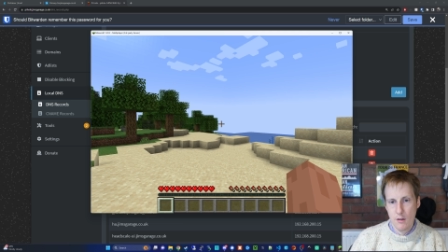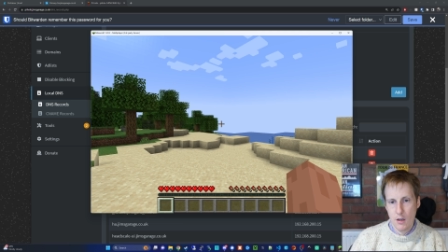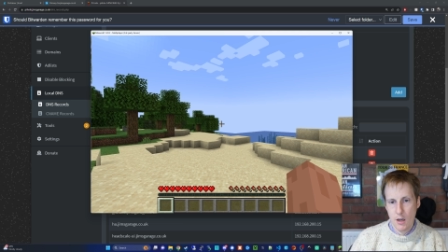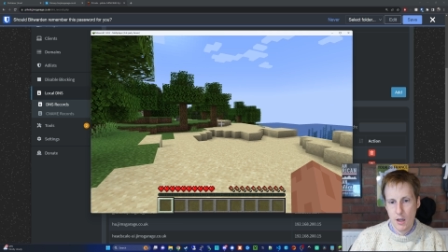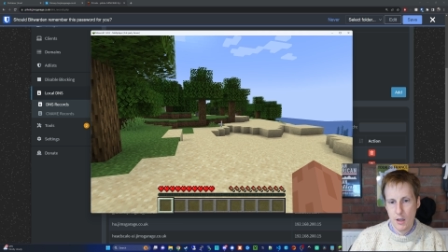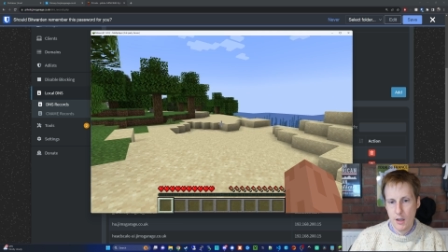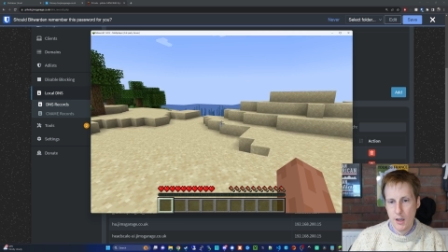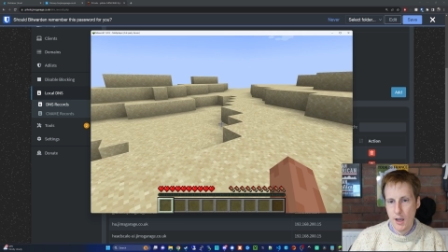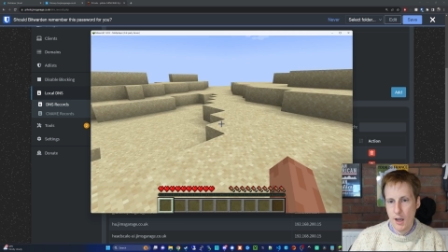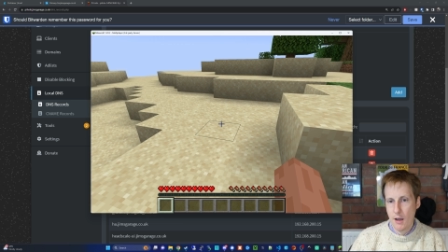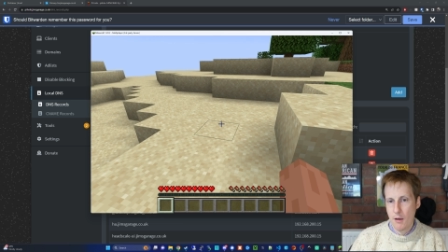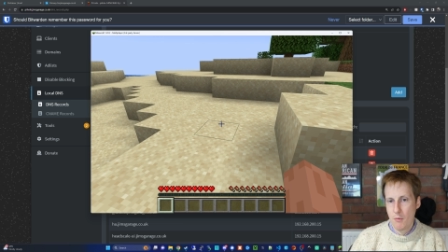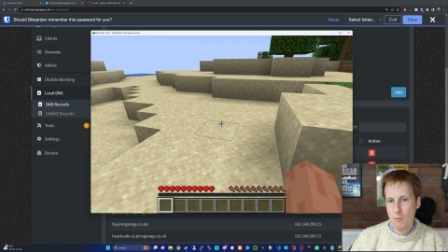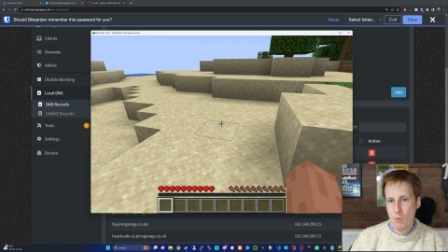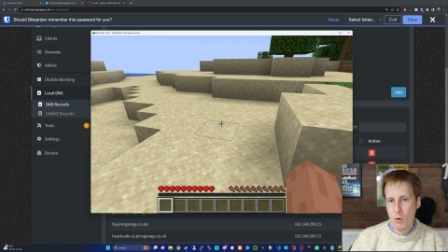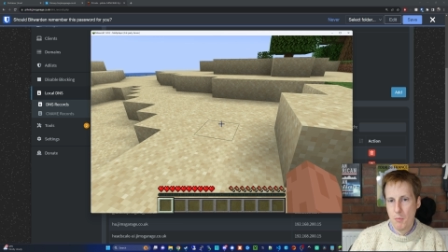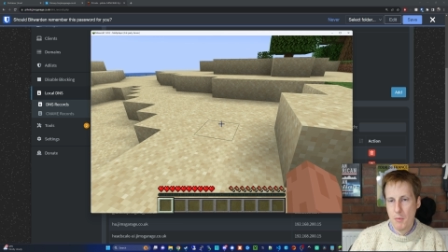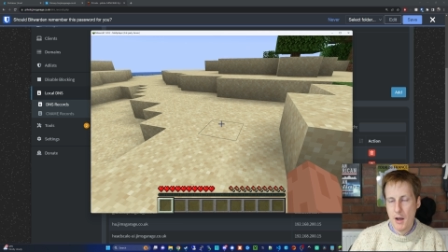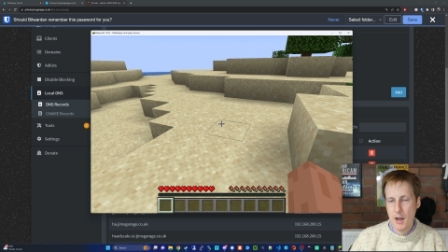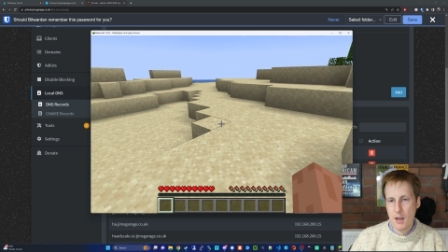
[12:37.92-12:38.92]
and yeah,
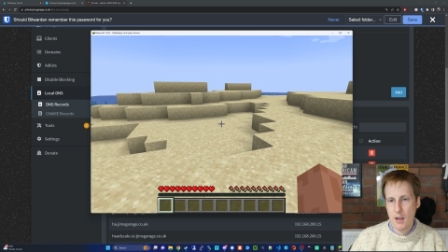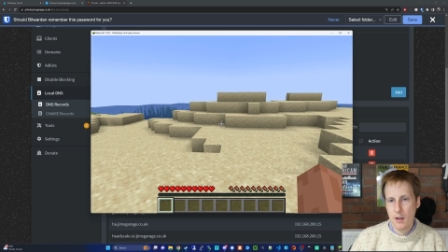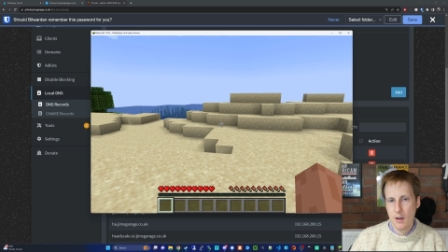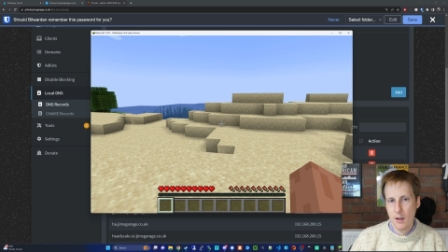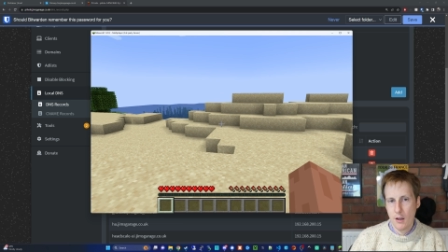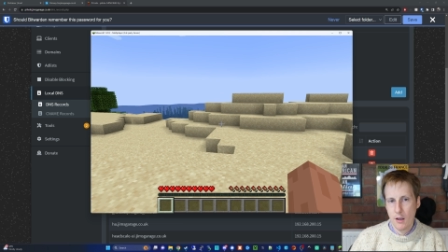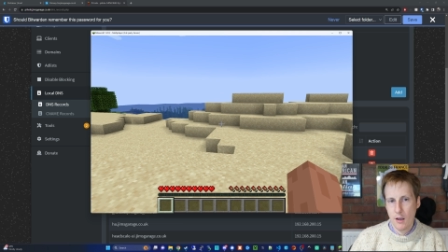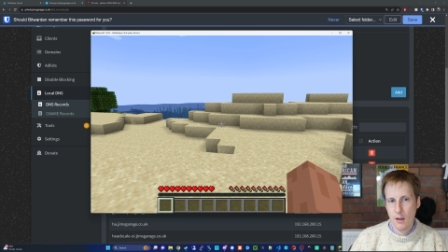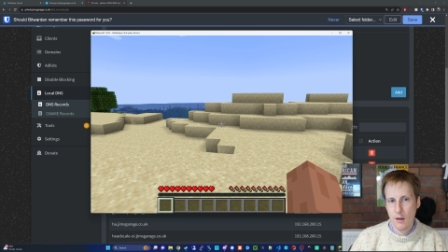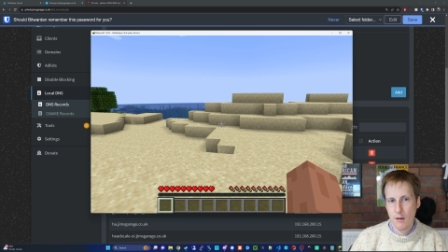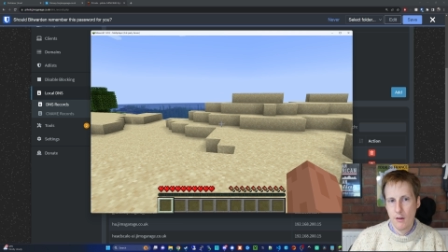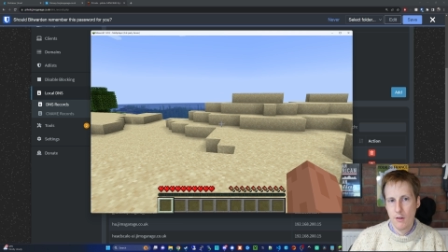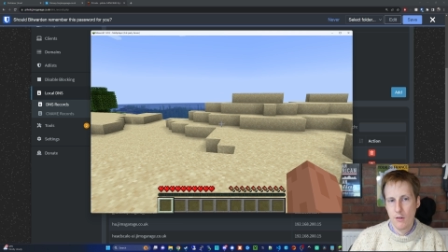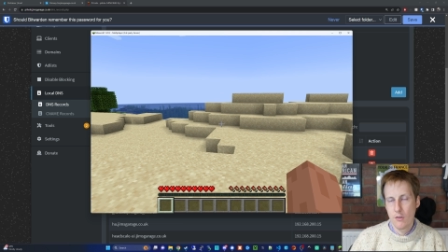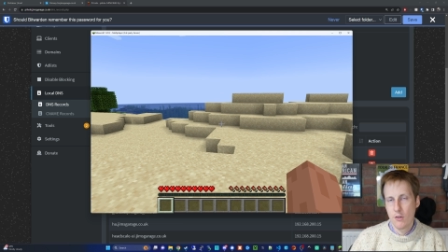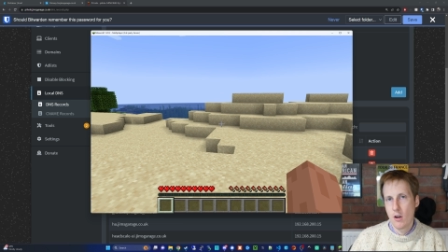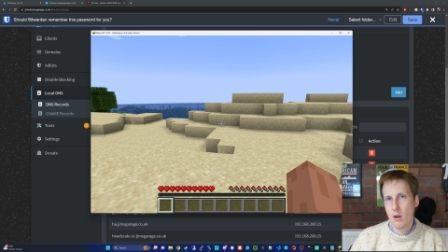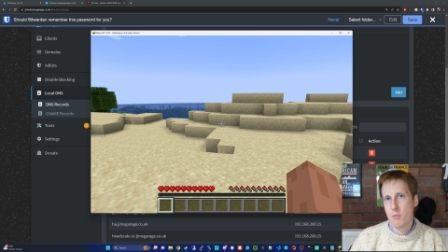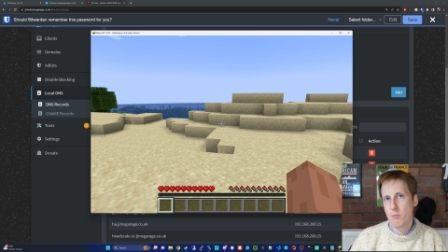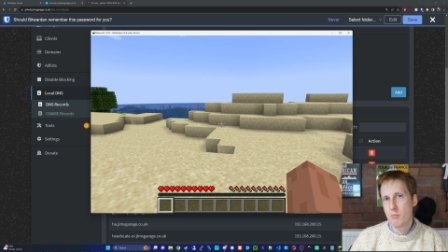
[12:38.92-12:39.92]
we're back in again.
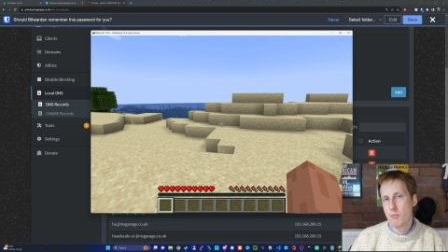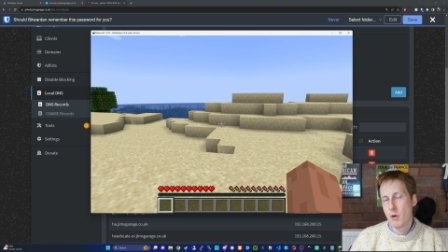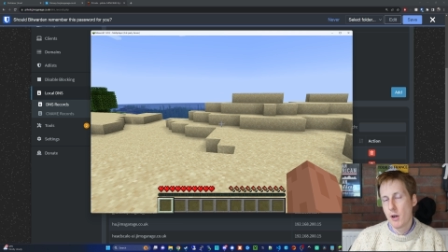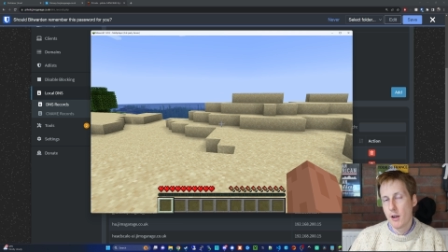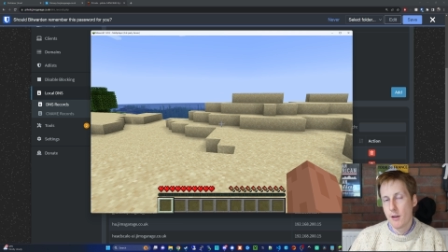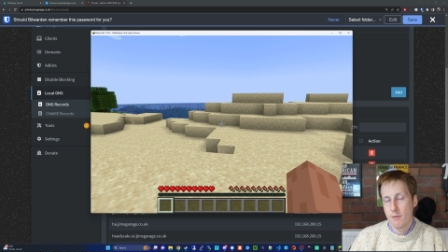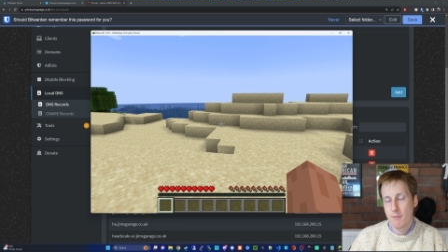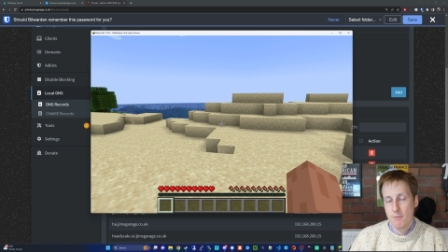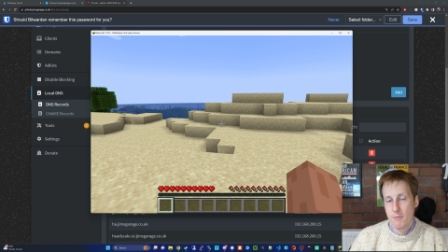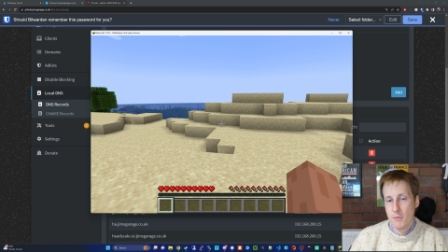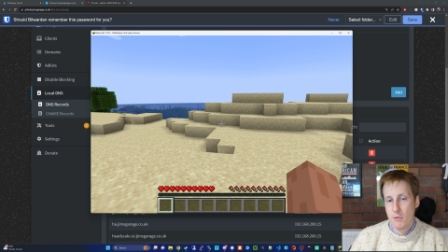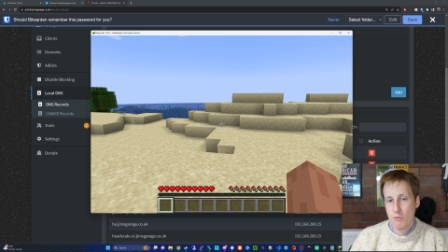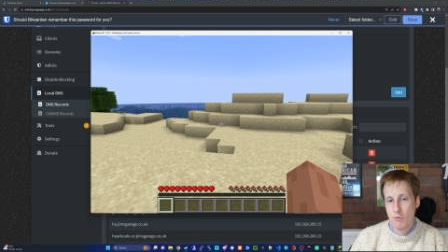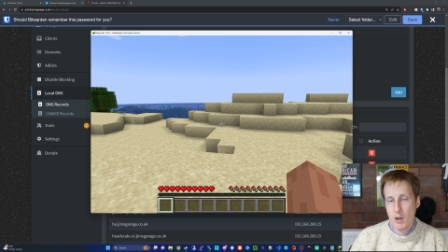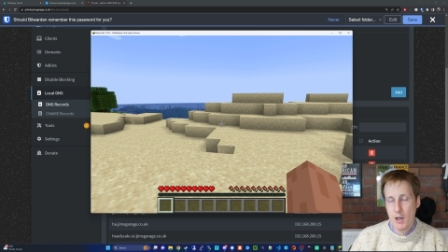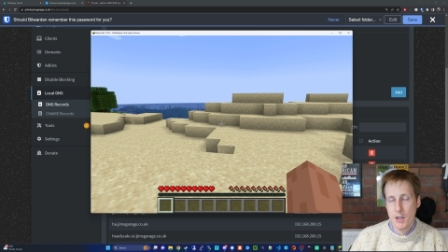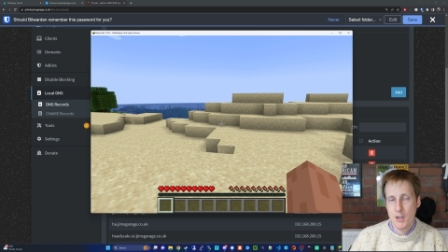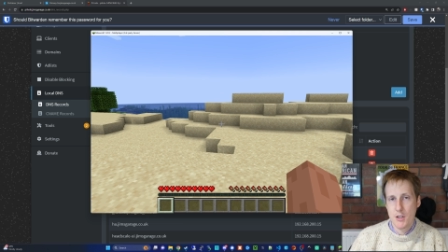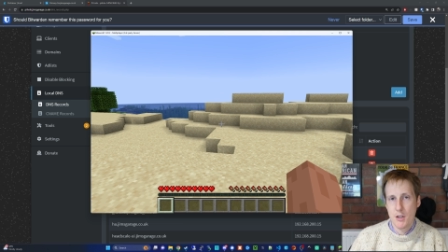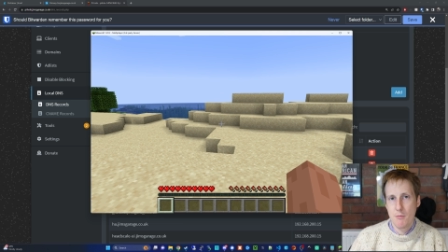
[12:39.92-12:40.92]
So brilliant.
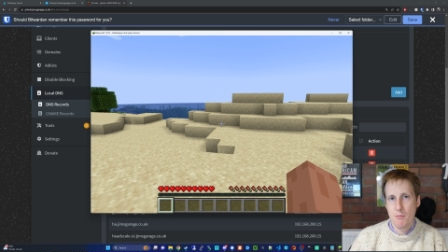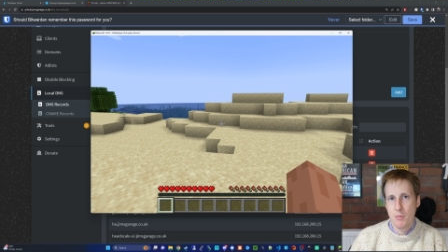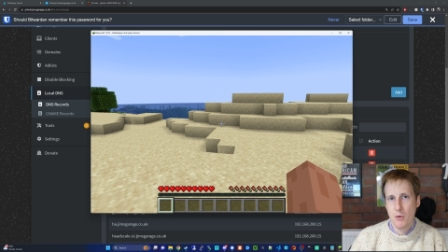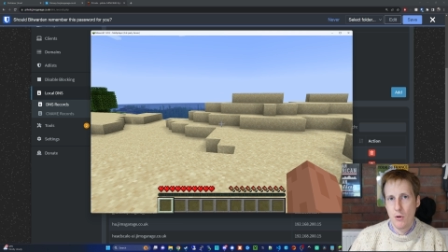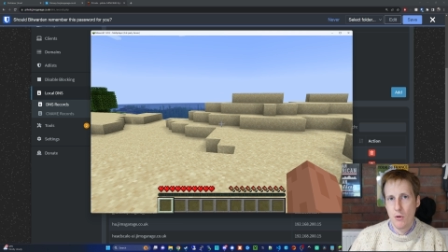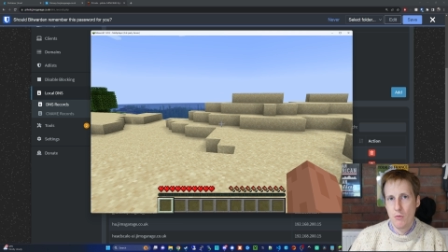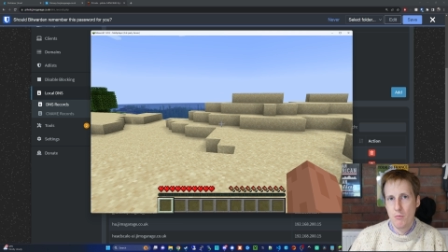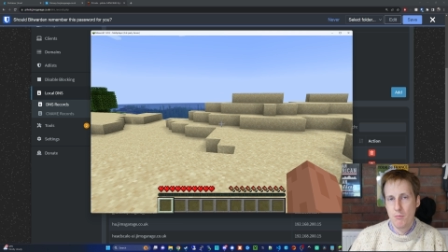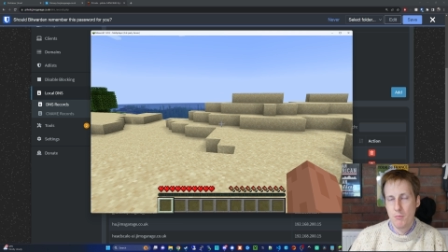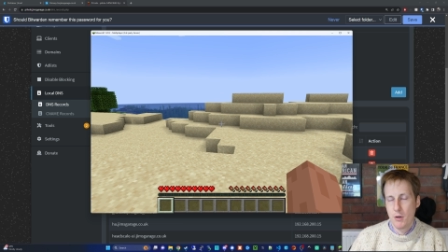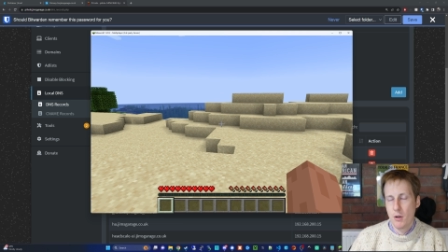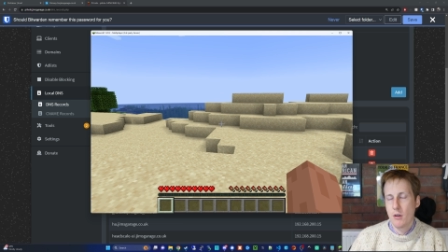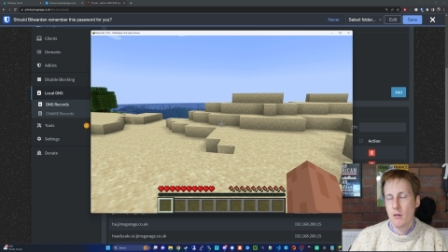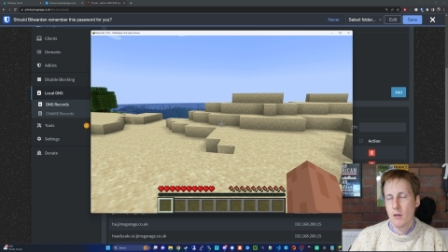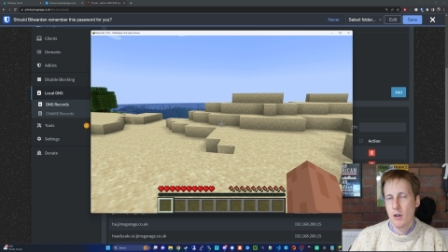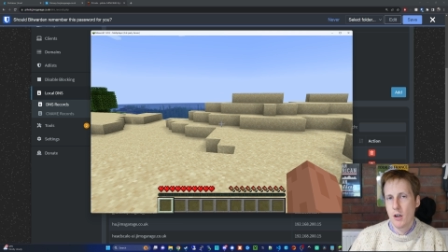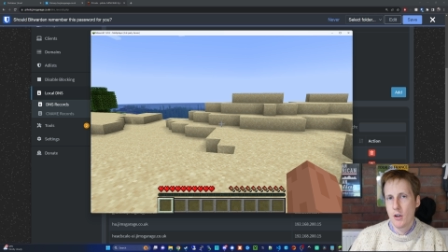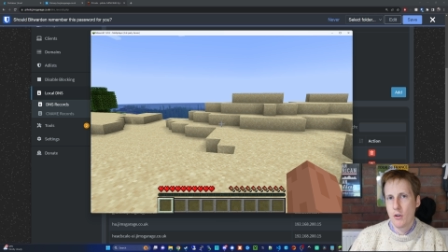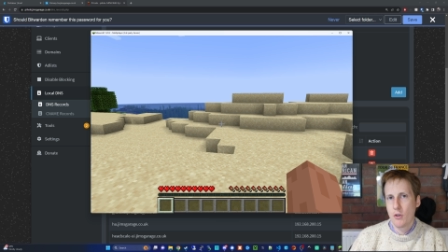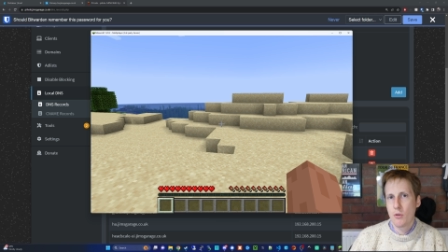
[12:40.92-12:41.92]
Really simple,
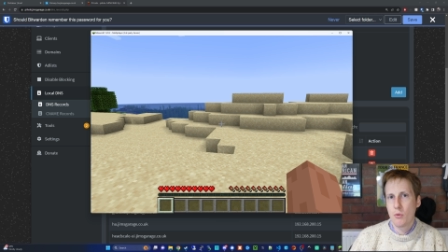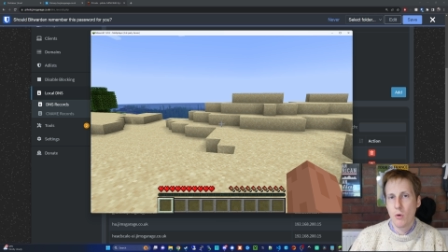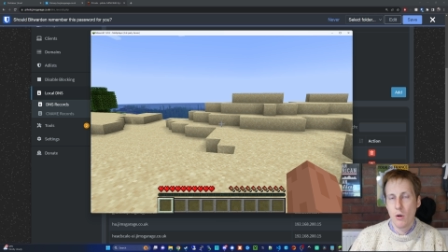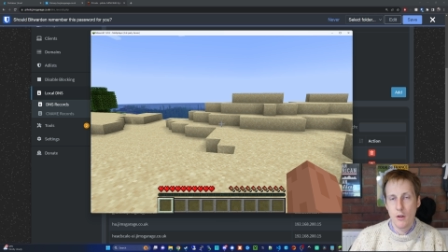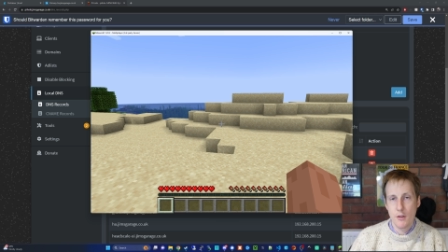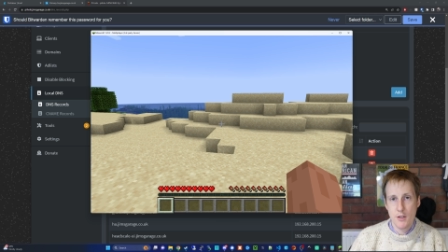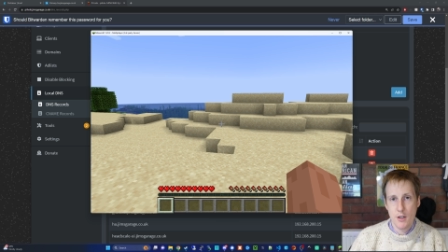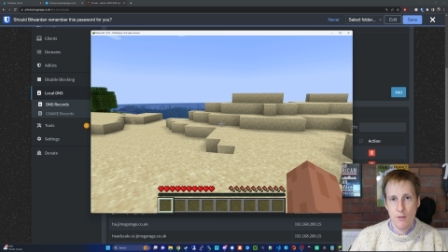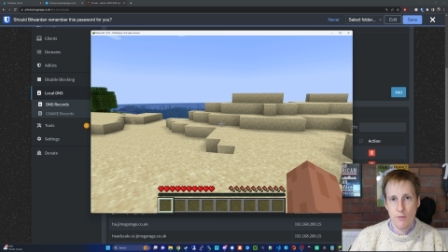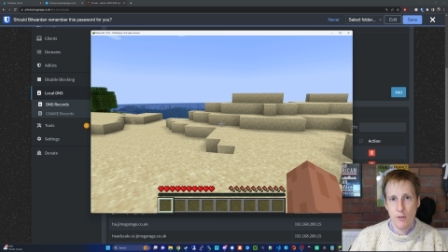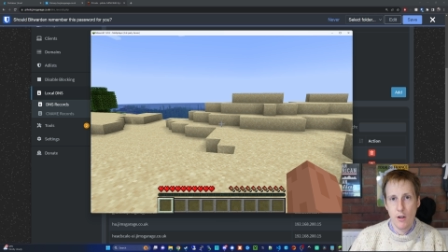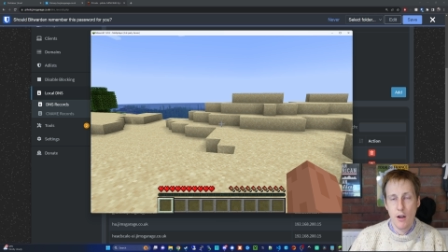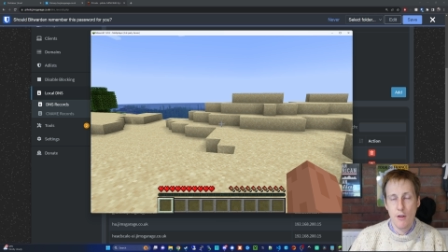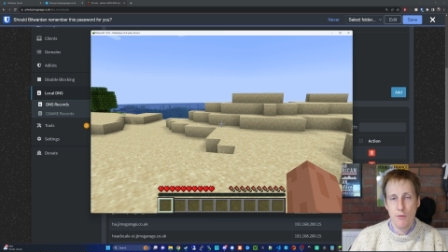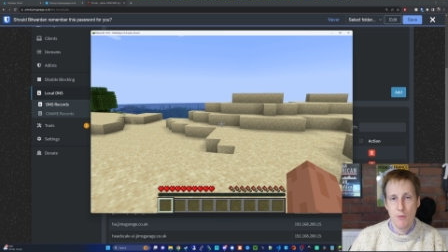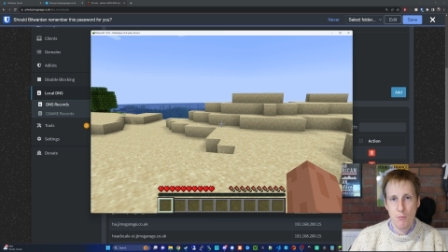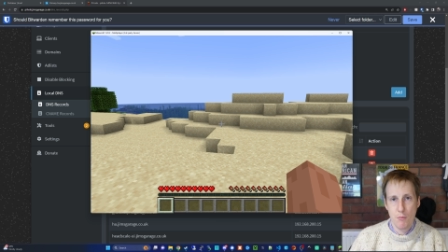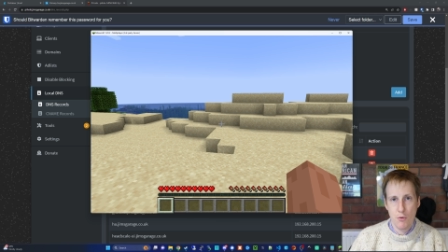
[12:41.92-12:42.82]
but a good quality of life